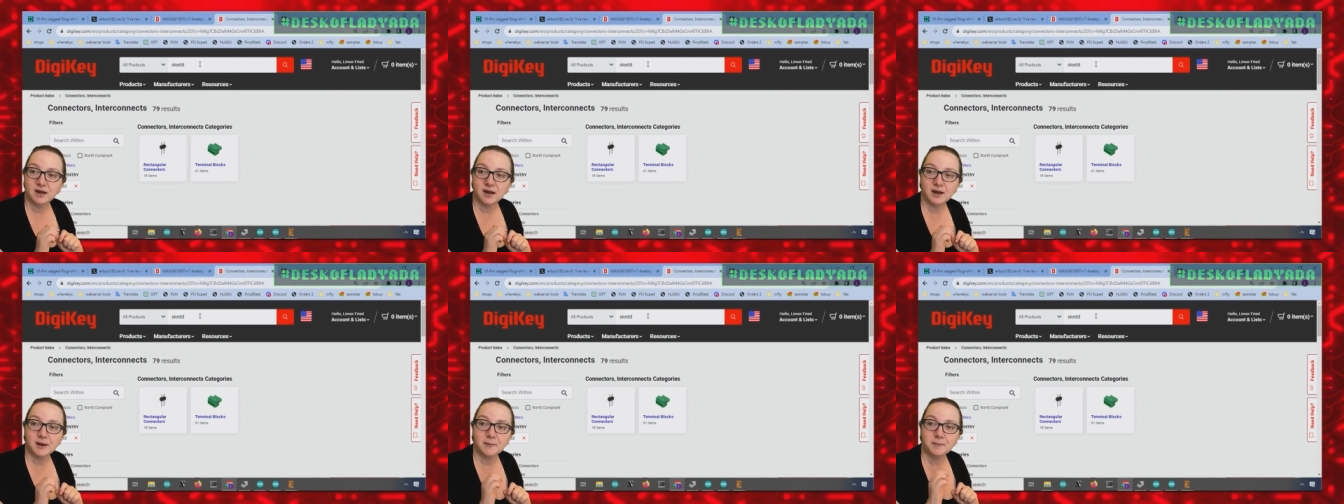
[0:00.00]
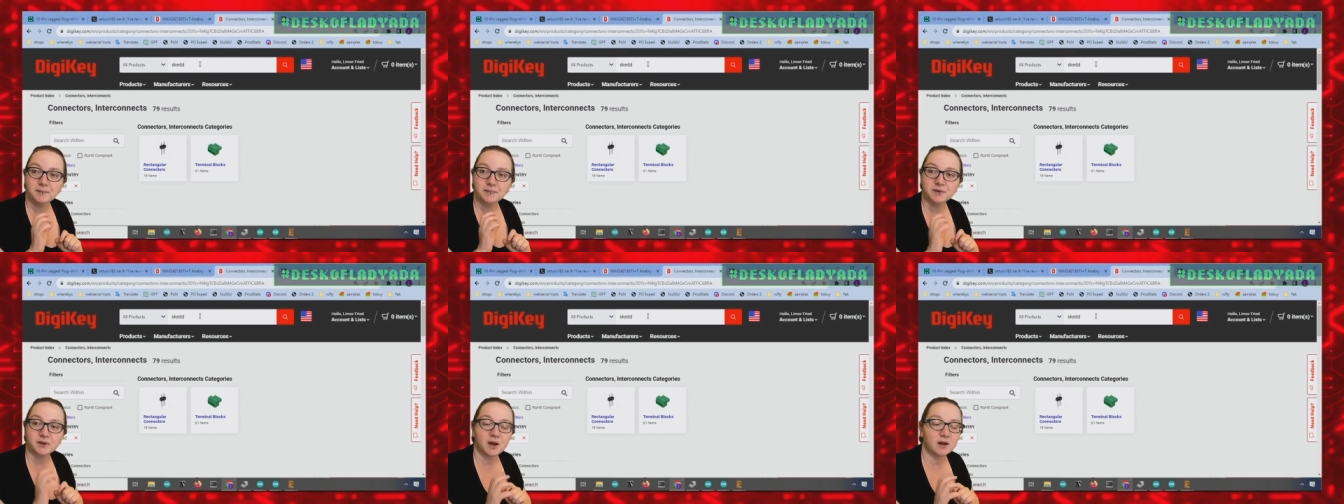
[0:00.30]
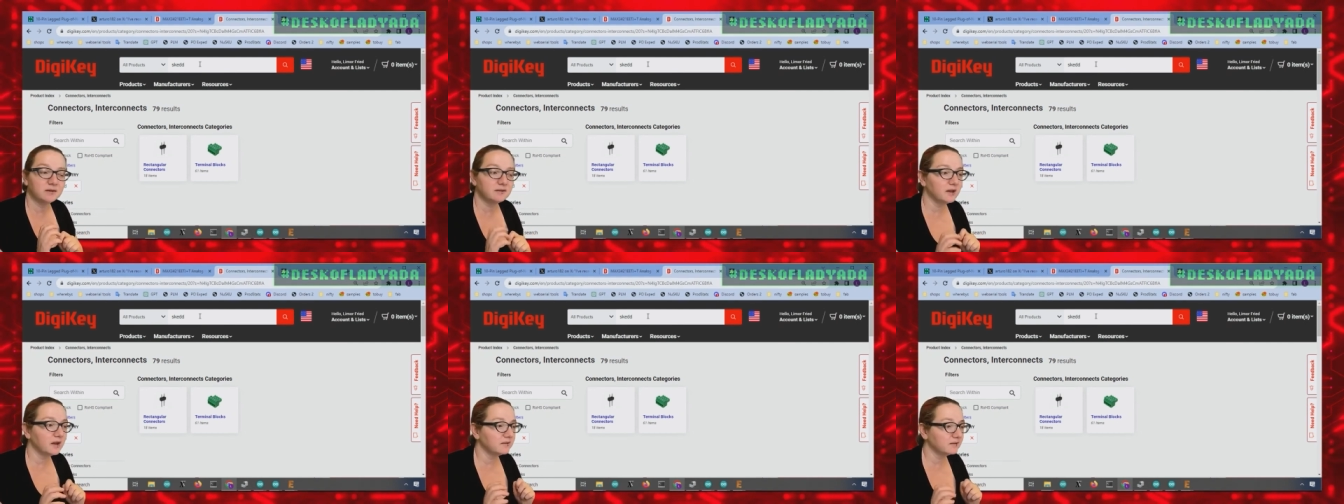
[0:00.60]
um
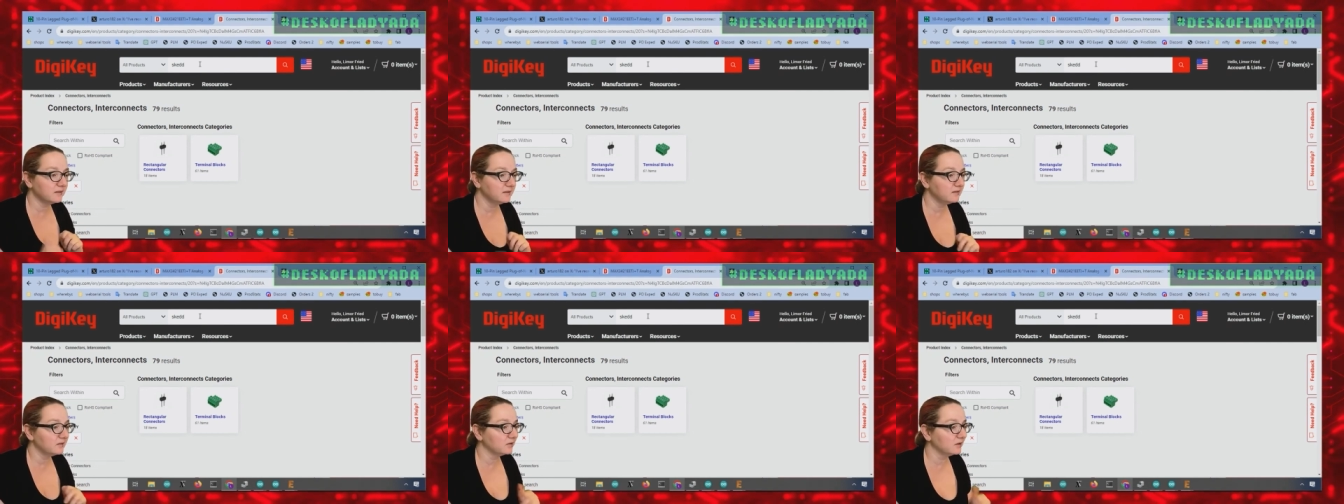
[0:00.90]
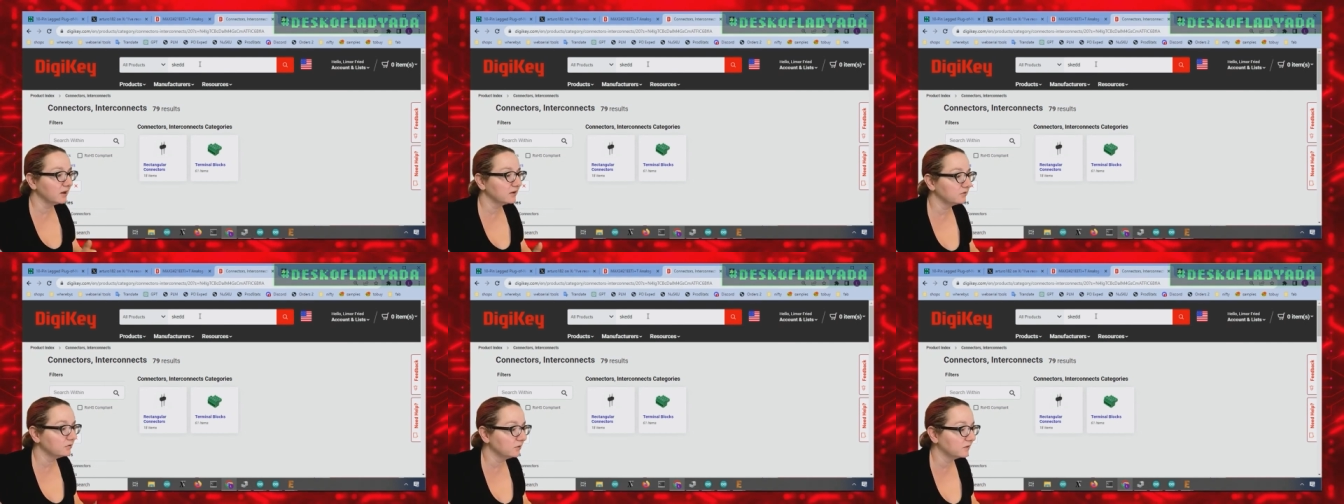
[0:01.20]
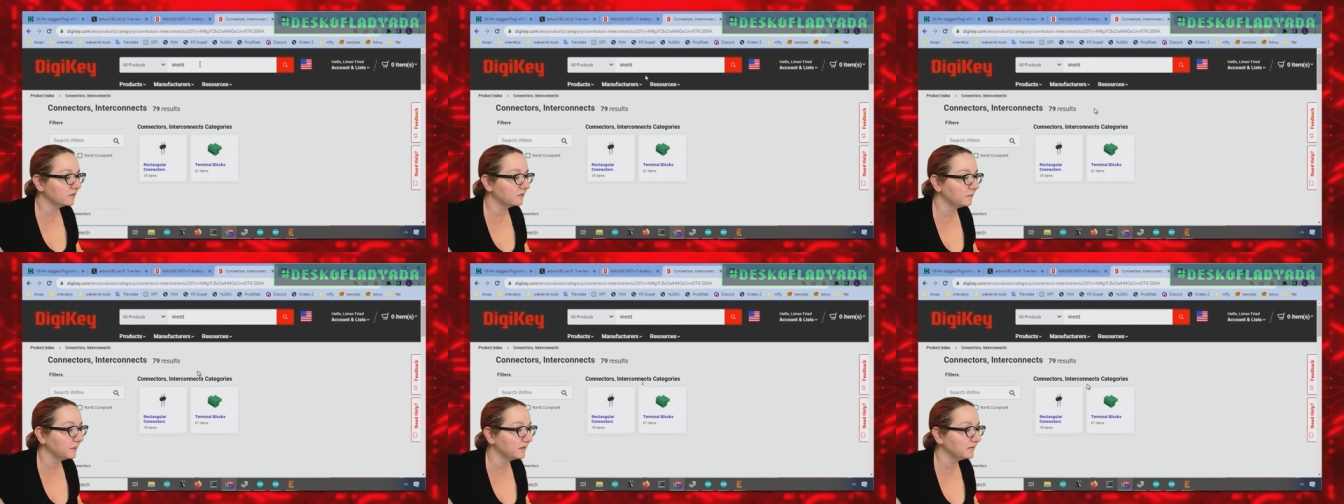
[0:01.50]
contacts, and these are not
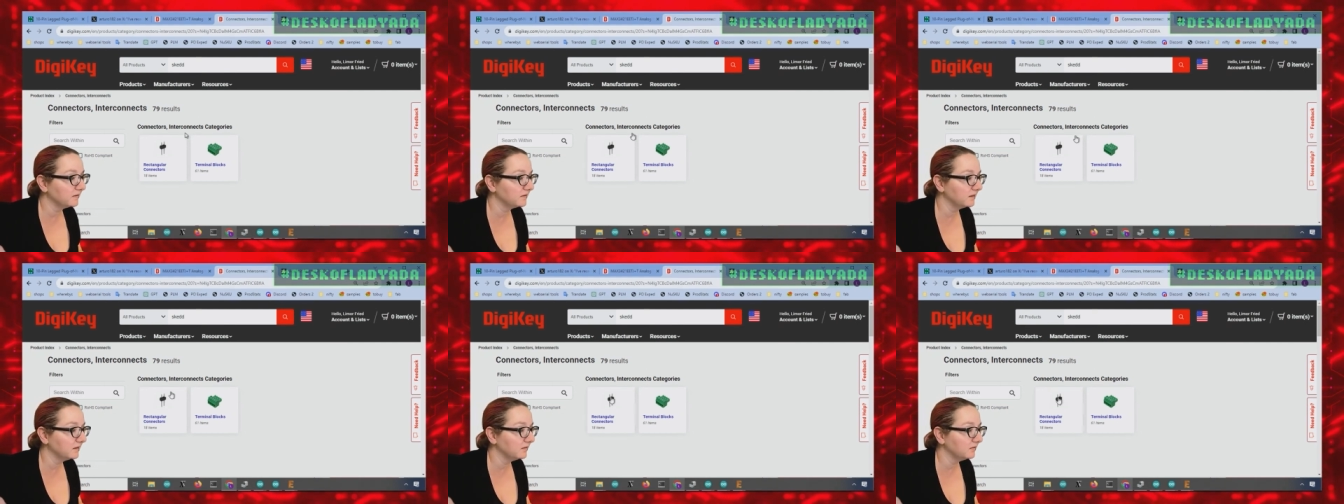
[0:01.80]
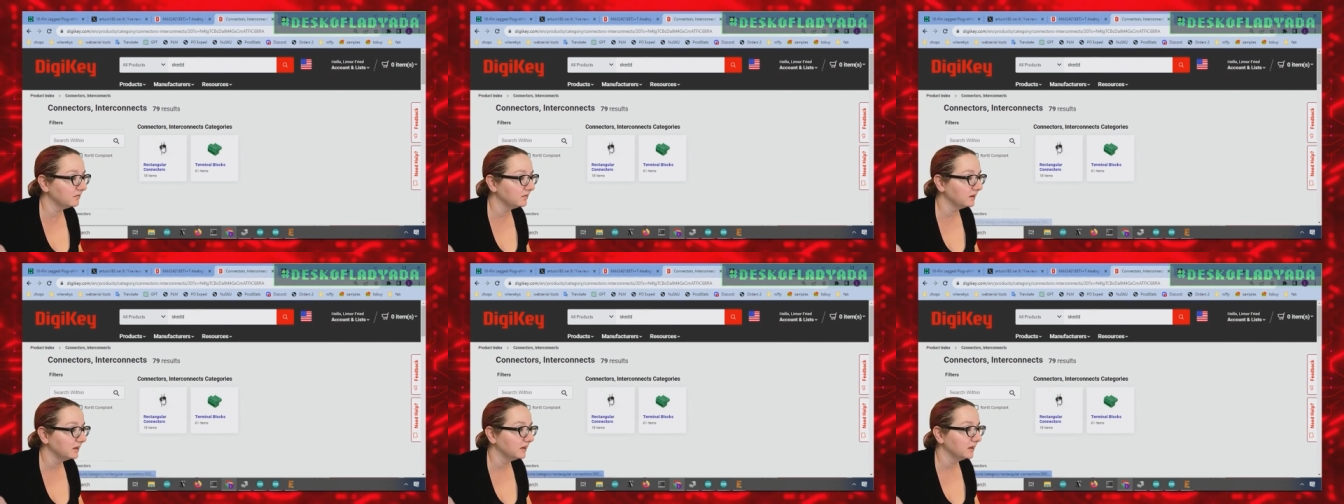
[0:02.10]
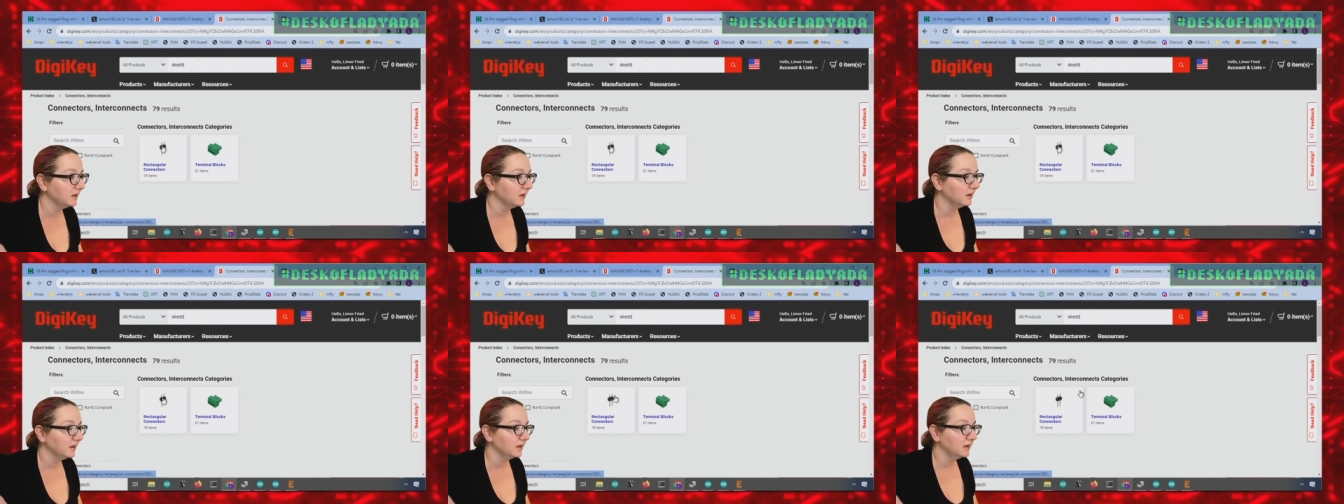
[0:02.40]
too expensive
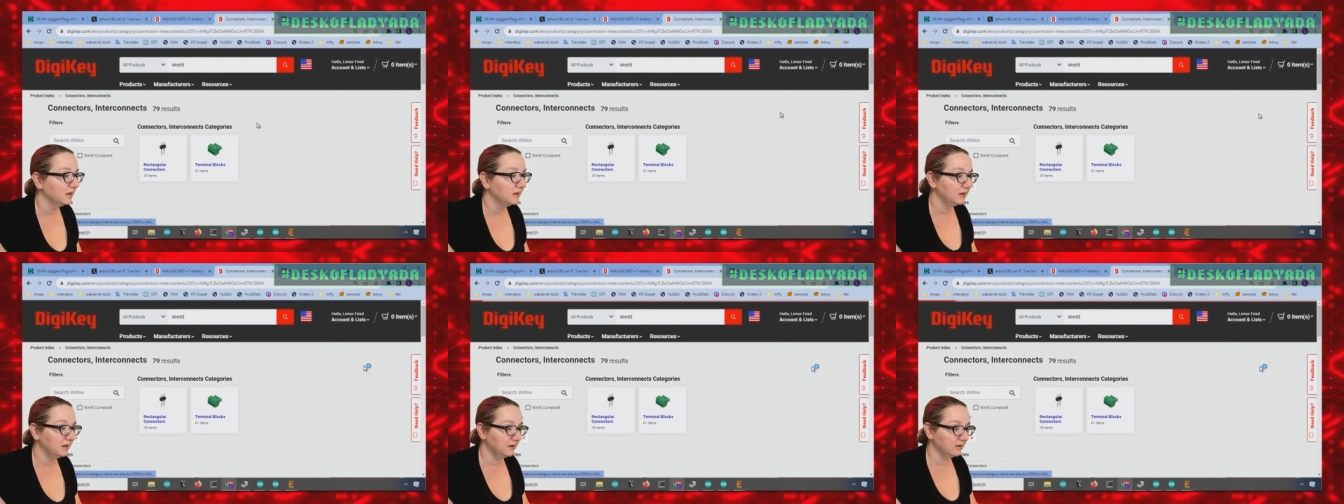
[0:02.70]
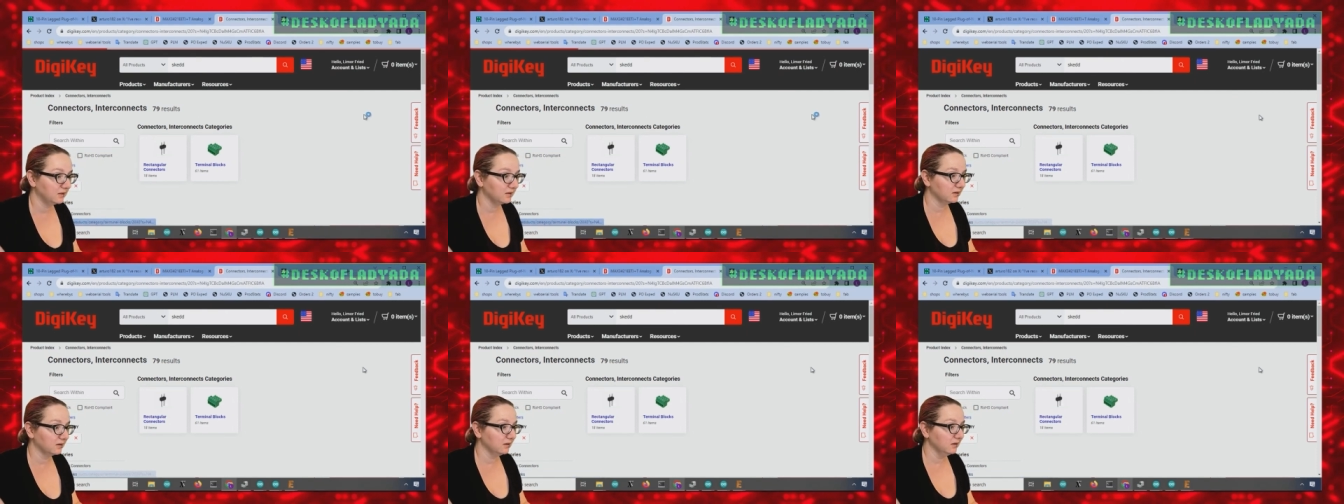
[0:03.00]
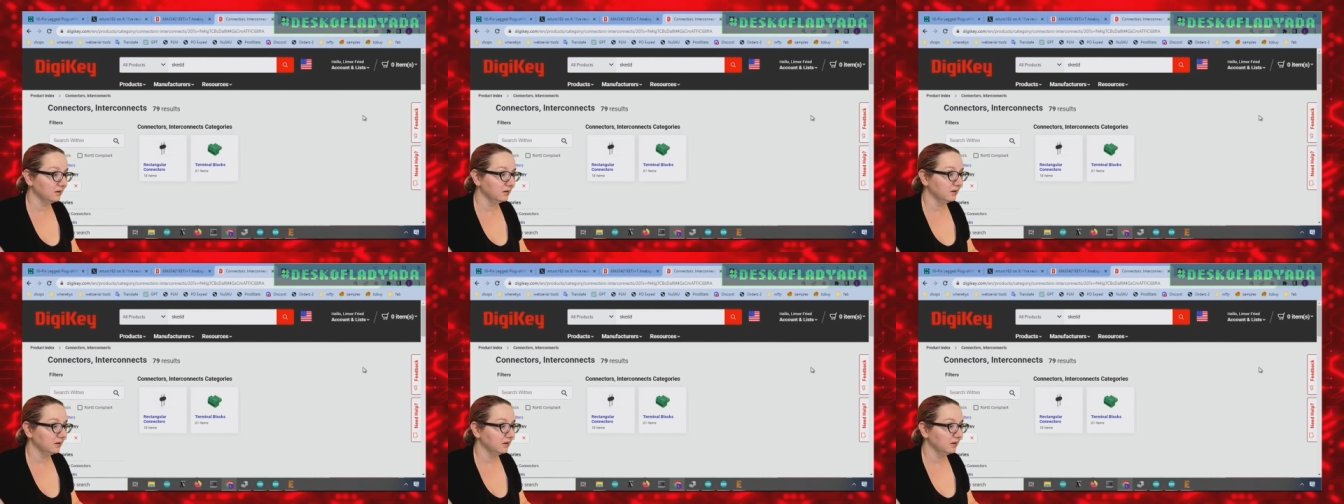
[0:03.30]

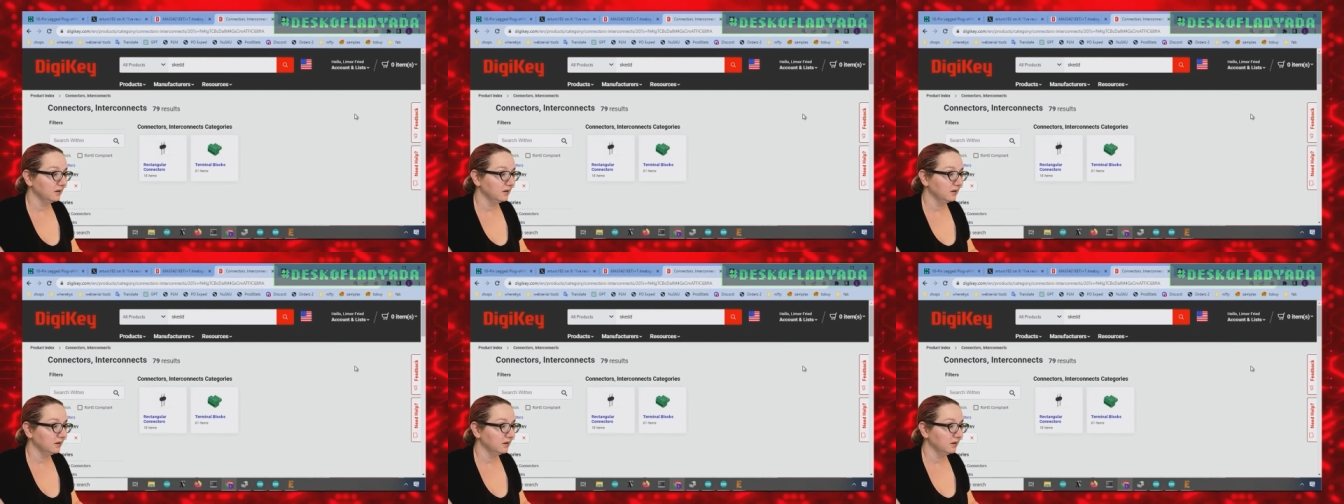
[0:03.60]
either.